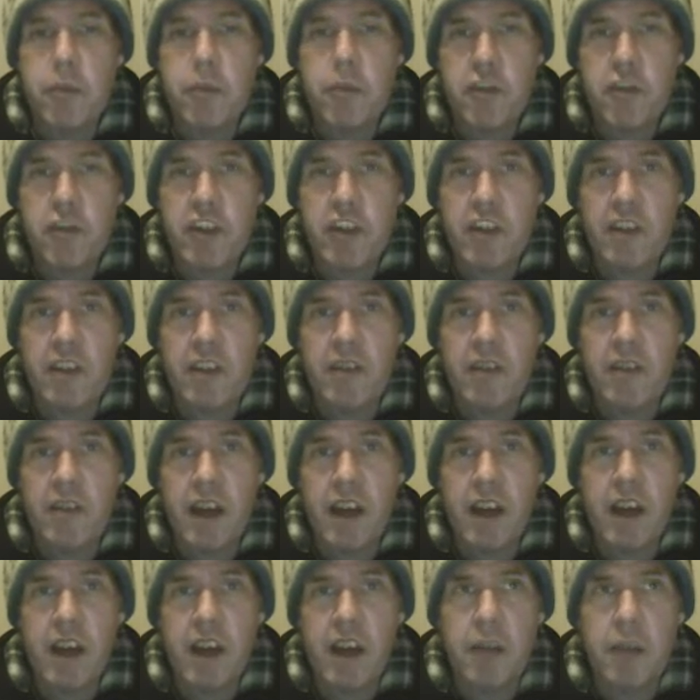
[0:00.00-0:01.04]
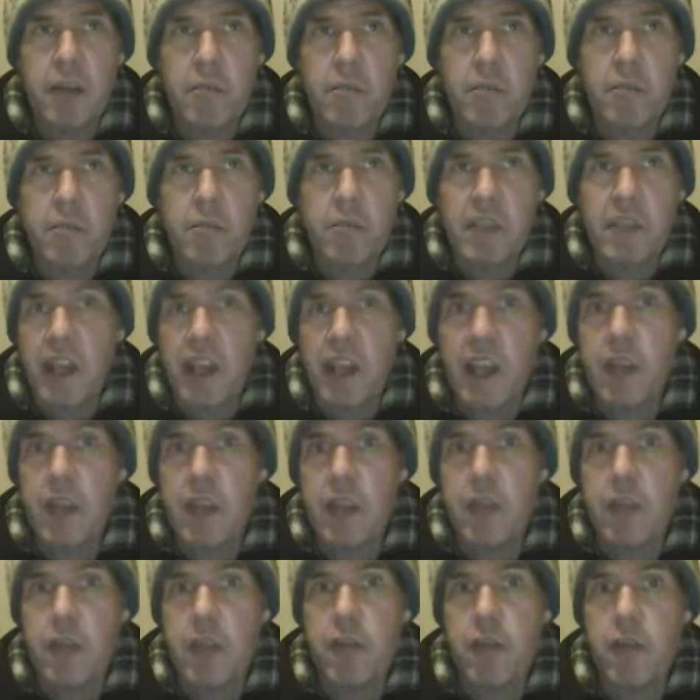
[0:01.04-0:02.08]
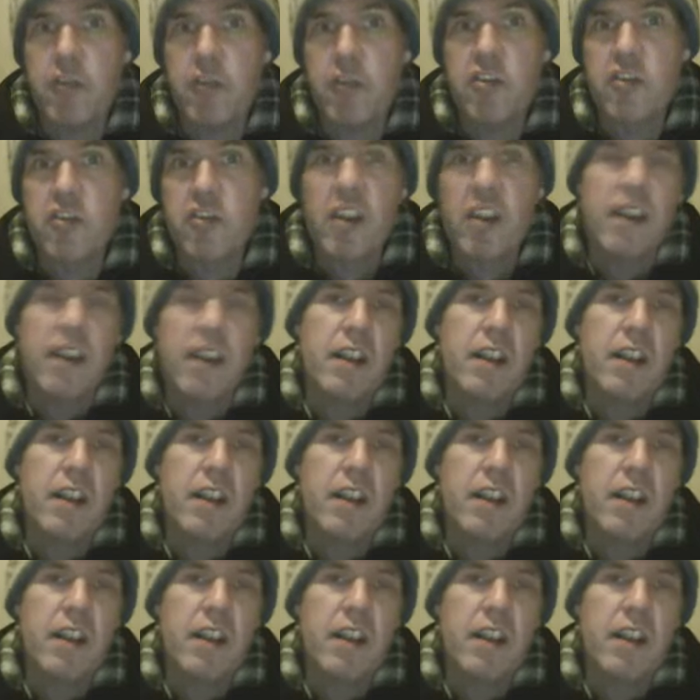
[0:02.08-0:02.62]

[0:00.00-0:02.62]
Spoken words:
pushing gay marriage,